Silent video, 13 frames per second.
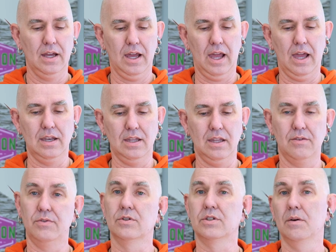And
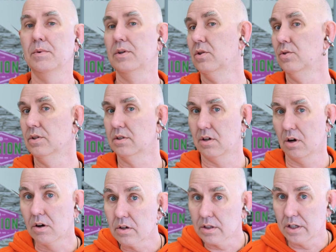if you're someone who is
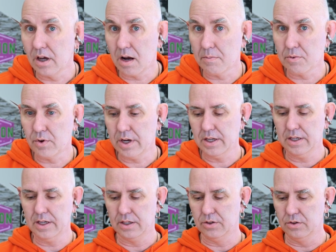currently
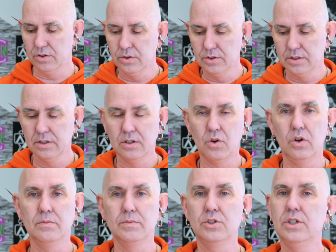operating and you're using a
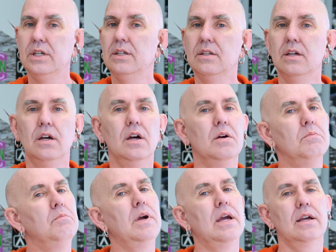coil machine,
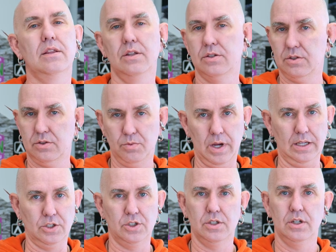make the
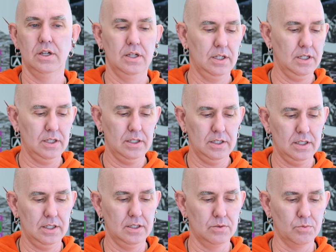switch.
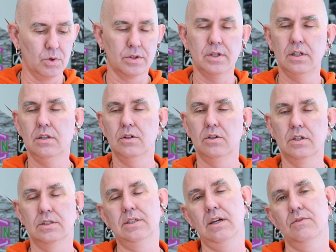It is worth it. You're
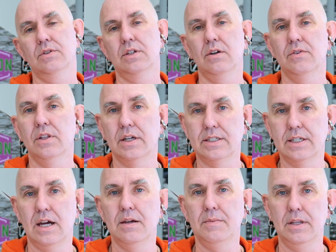going to save yourself a lot of
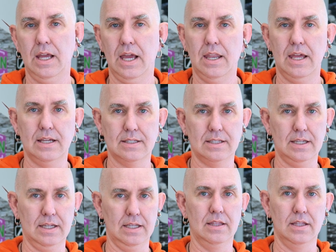time and headaches
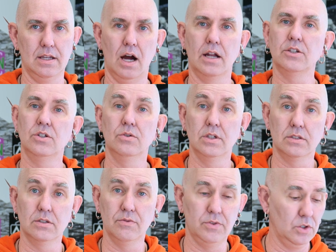in the not too
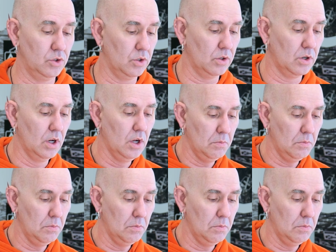distant future